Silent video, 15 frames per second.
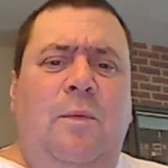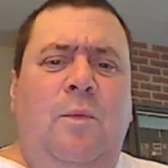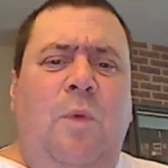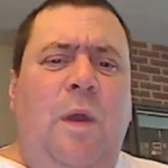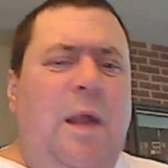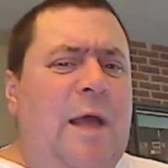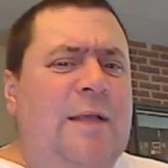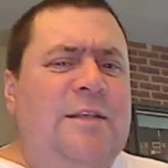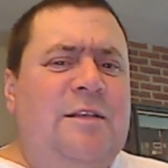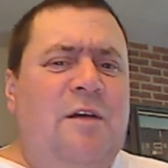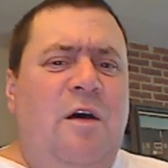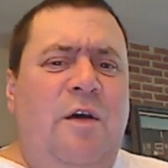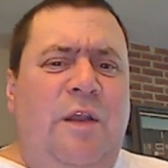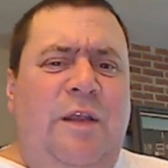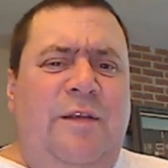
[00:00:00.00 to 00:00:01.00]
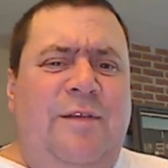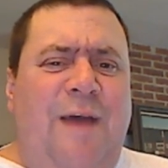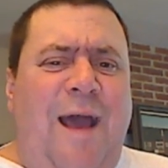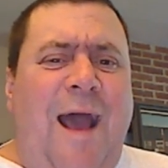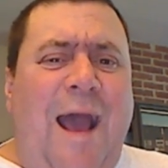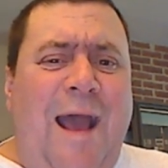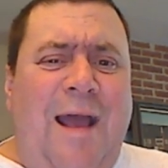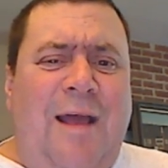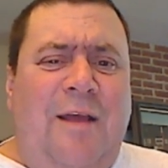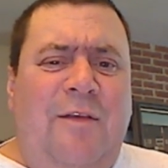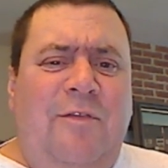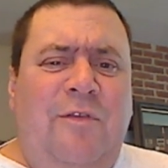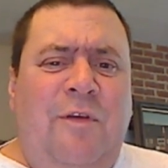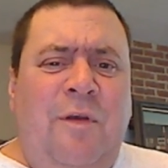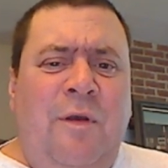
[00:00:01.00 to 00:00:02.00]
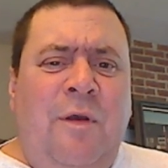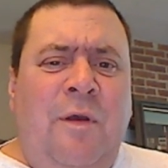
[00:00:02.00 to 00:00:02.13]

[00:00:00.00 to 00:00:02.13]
what I saw in his eyes